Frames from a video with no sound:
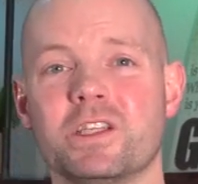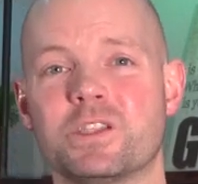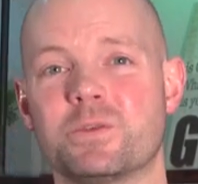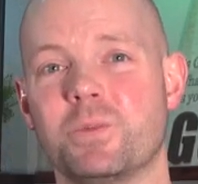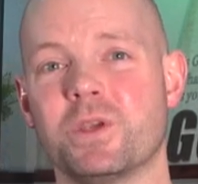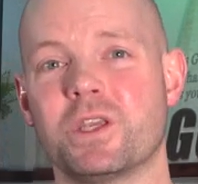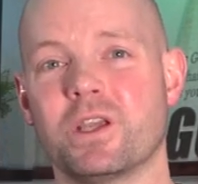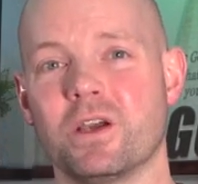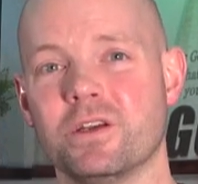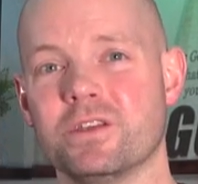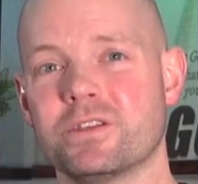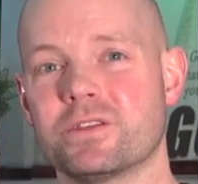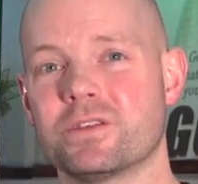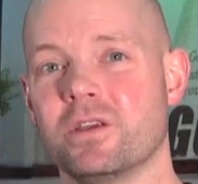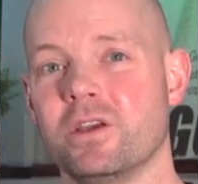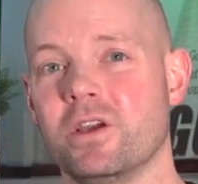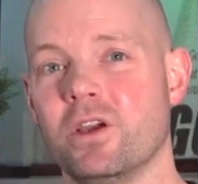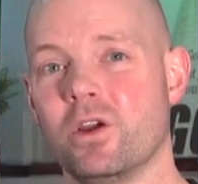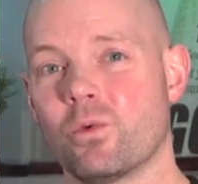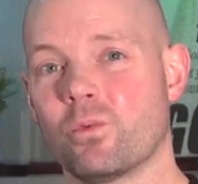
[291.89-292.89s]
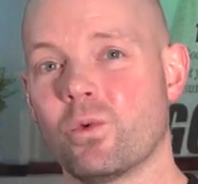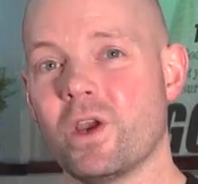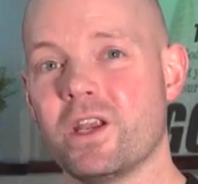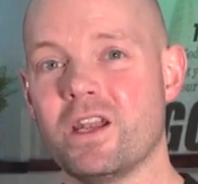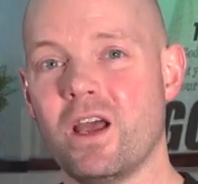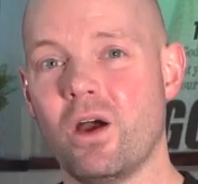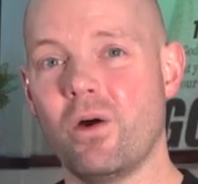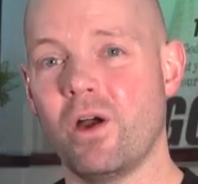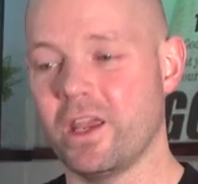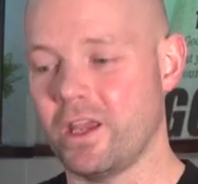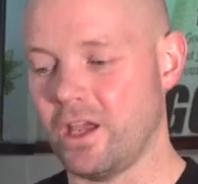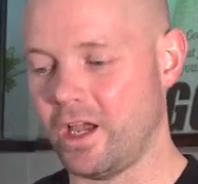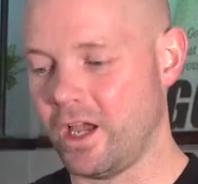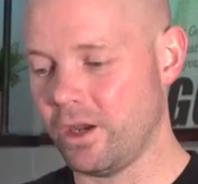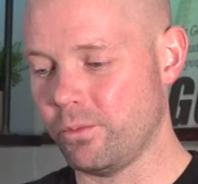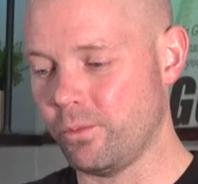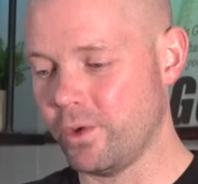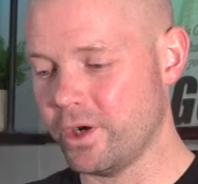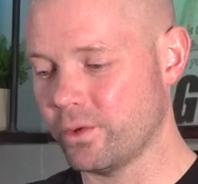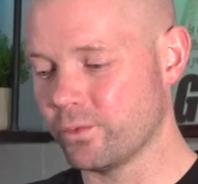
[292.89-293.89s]
It's because right now I
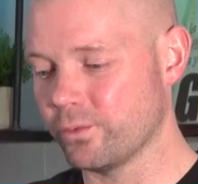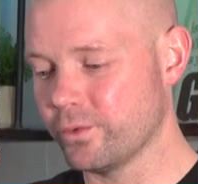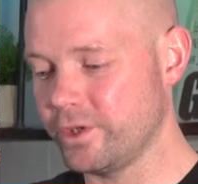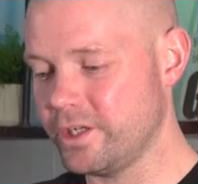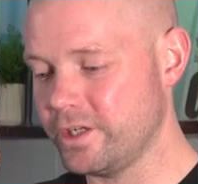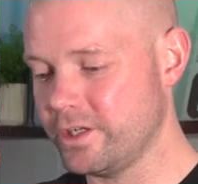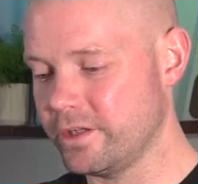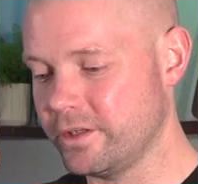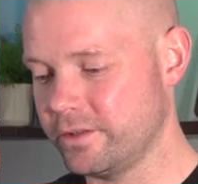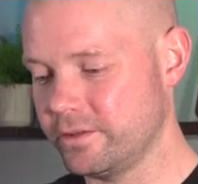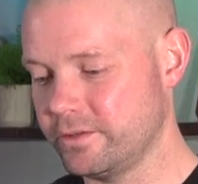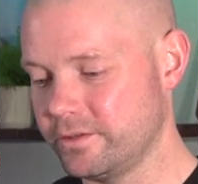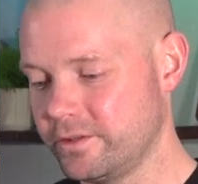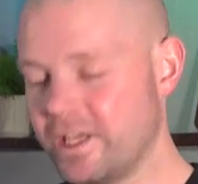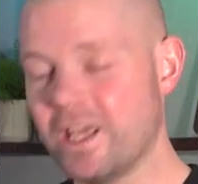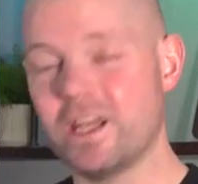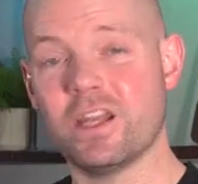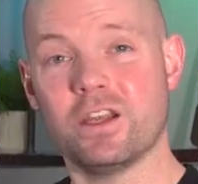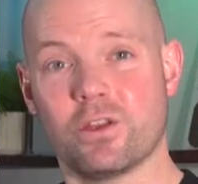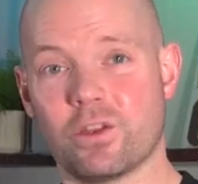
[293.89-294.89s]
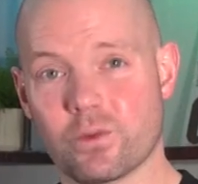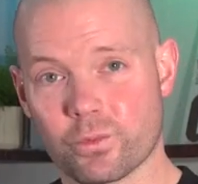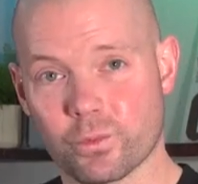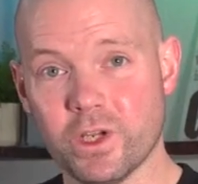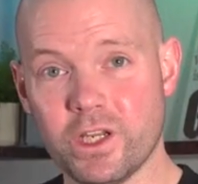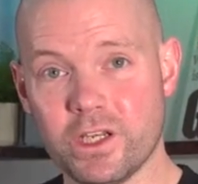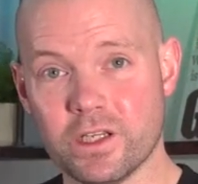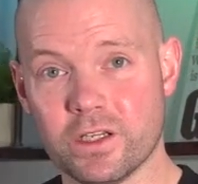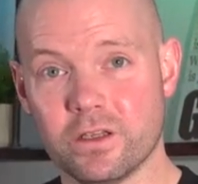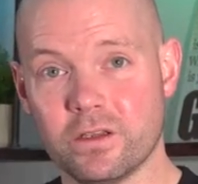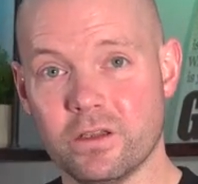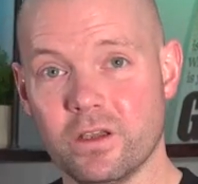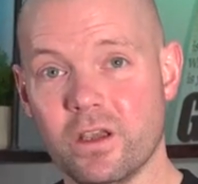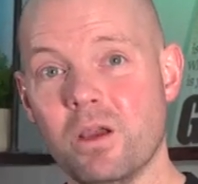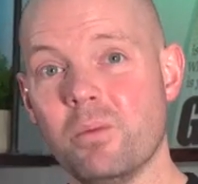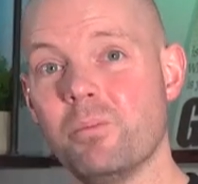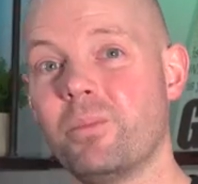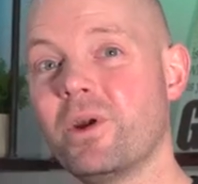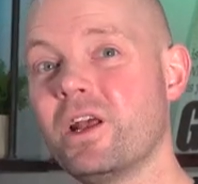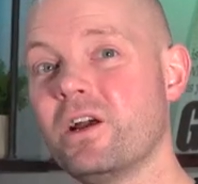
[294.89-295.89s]
want to get into the reading,
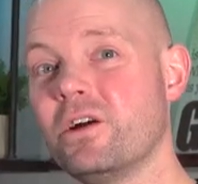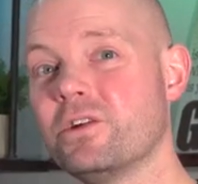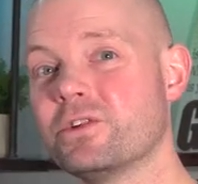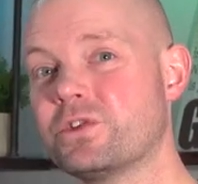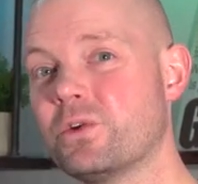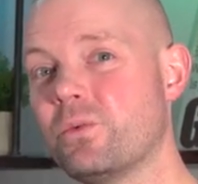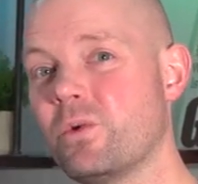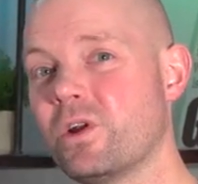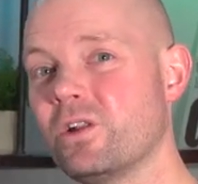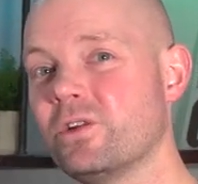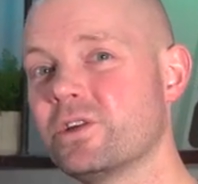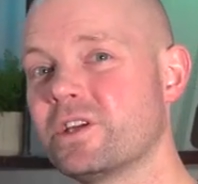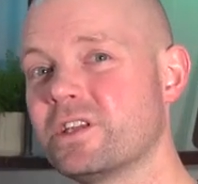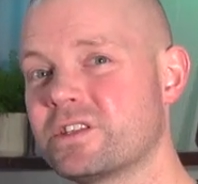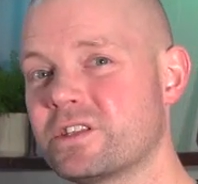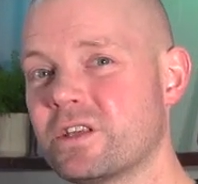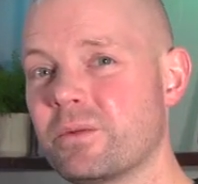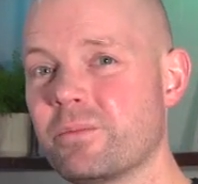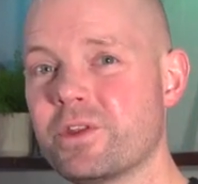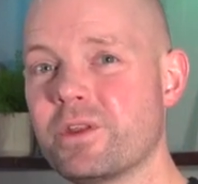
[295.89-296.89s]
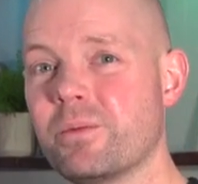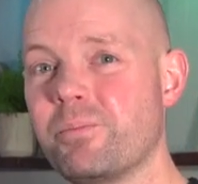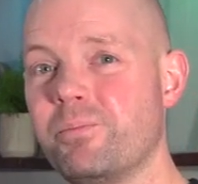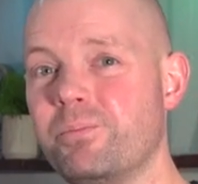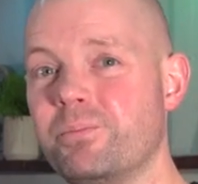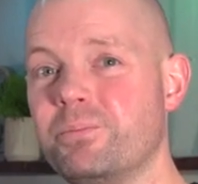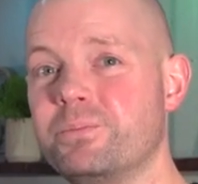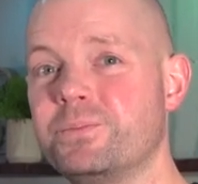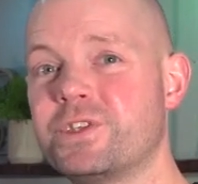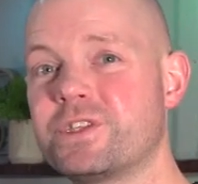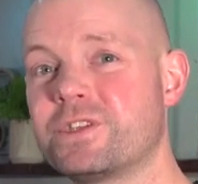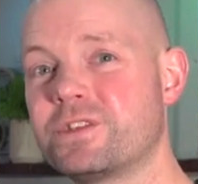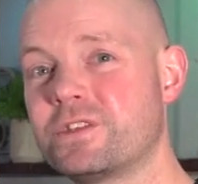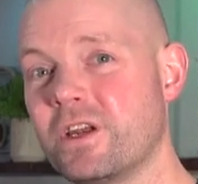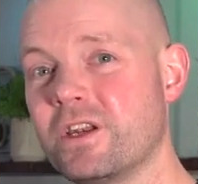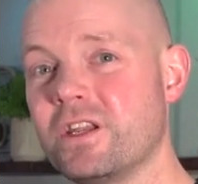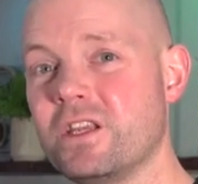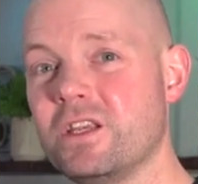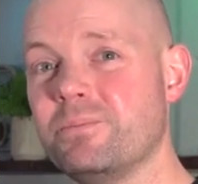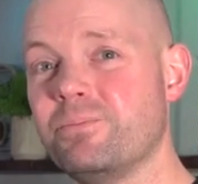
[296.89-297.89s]
but I also want to look at some of the
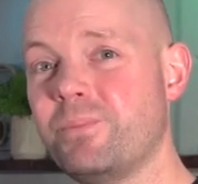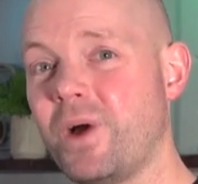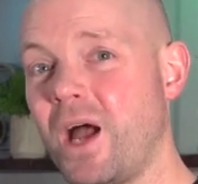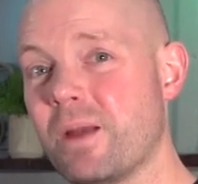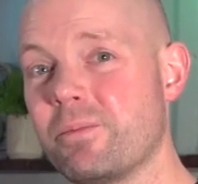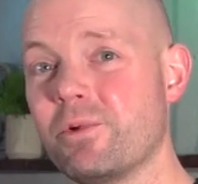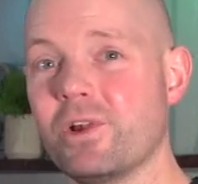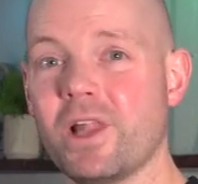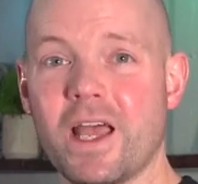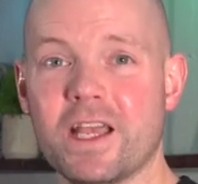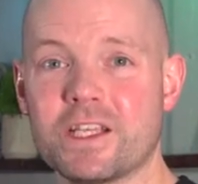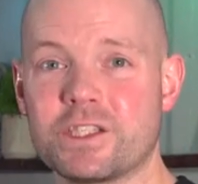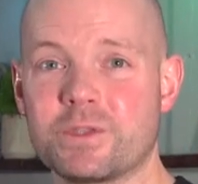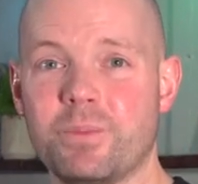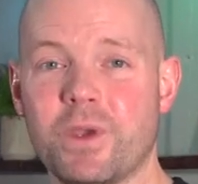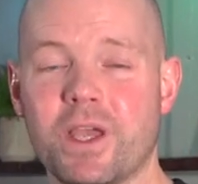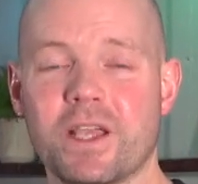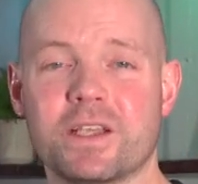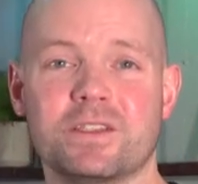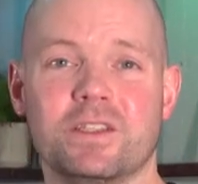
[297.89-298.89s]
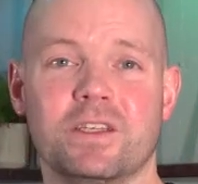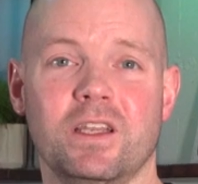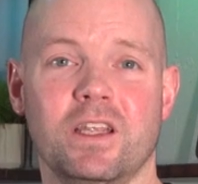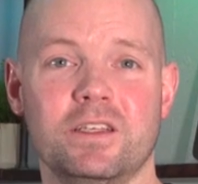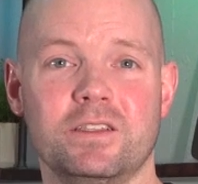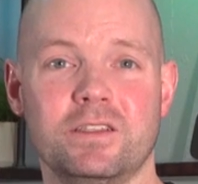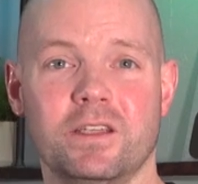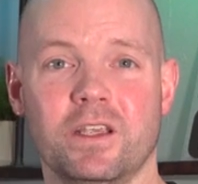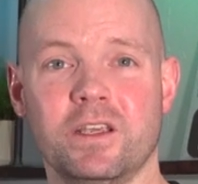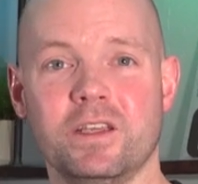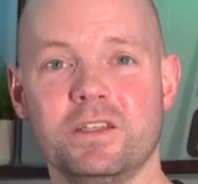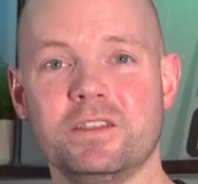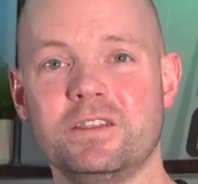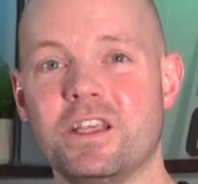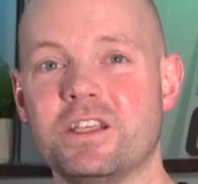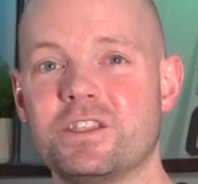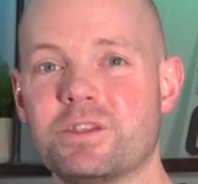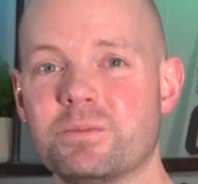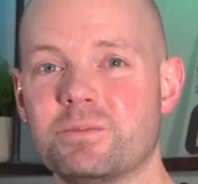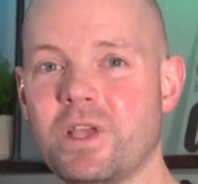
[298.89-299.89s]
study Bible aspects and
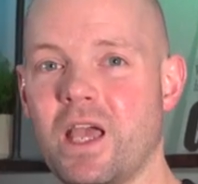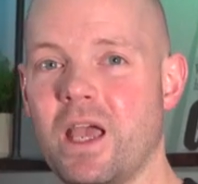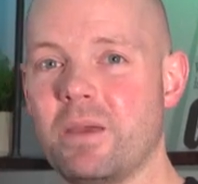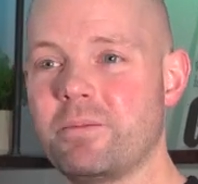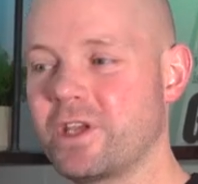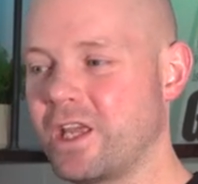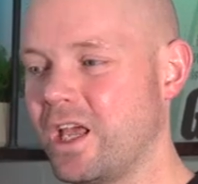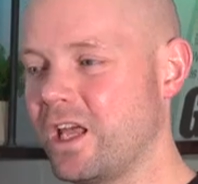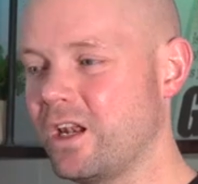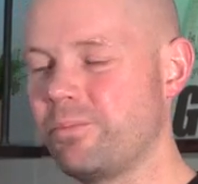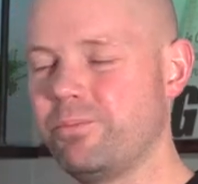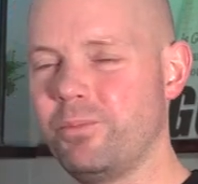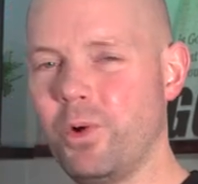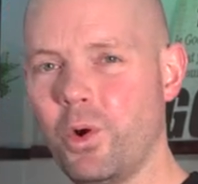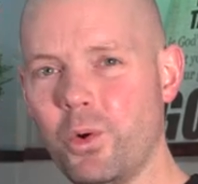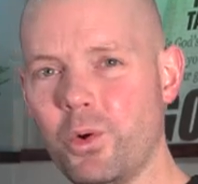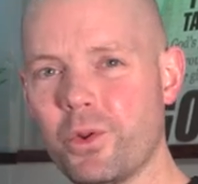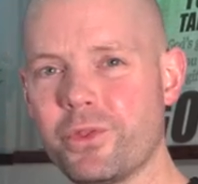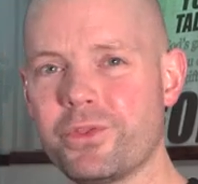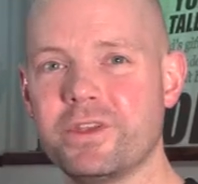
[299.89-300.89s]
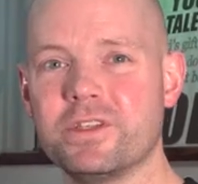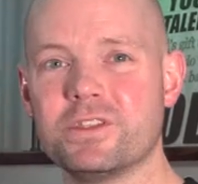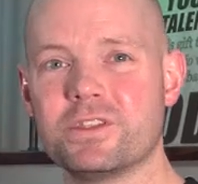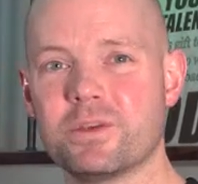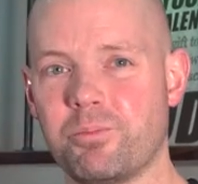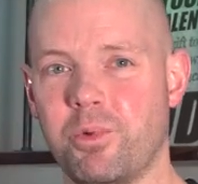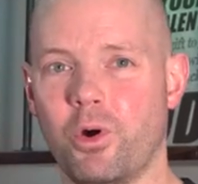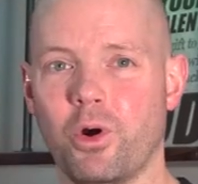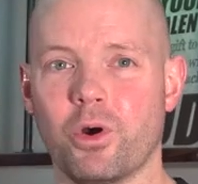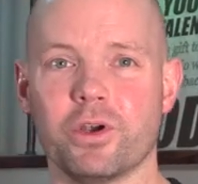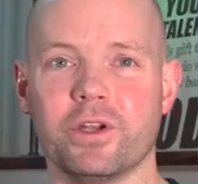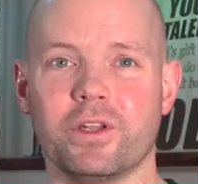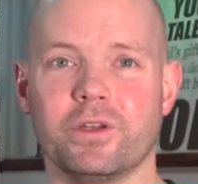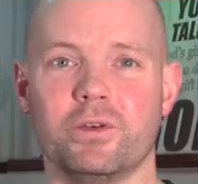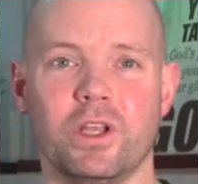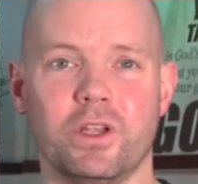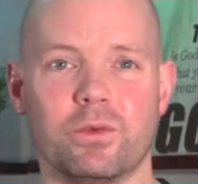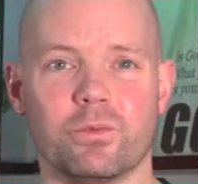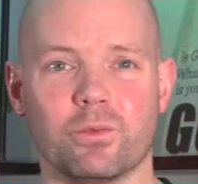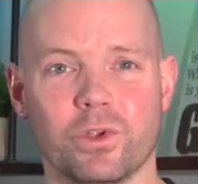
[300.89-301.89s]
take some time to kind of pull things apart
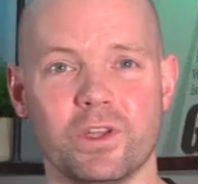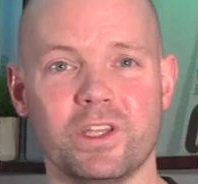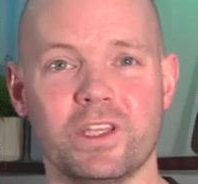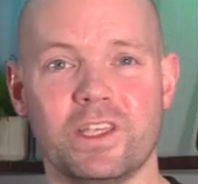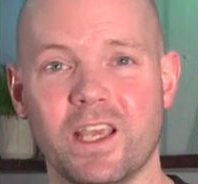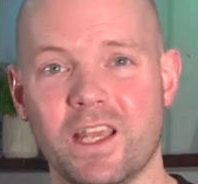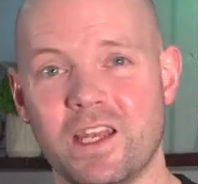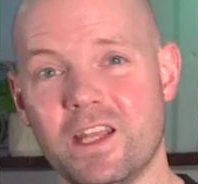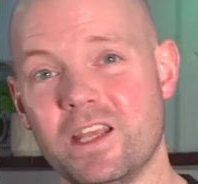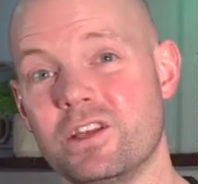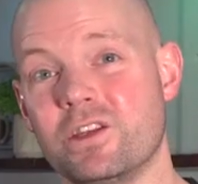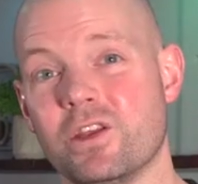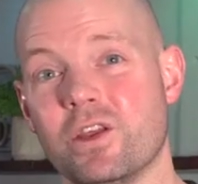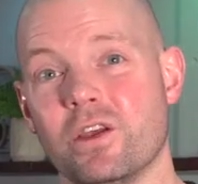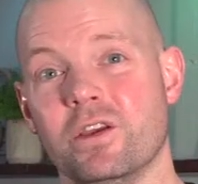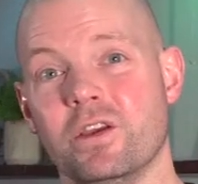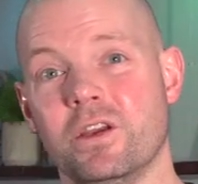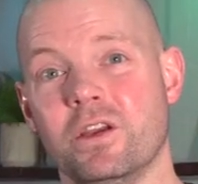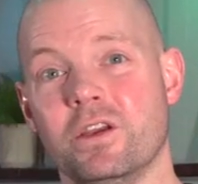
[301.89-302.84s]
and really get into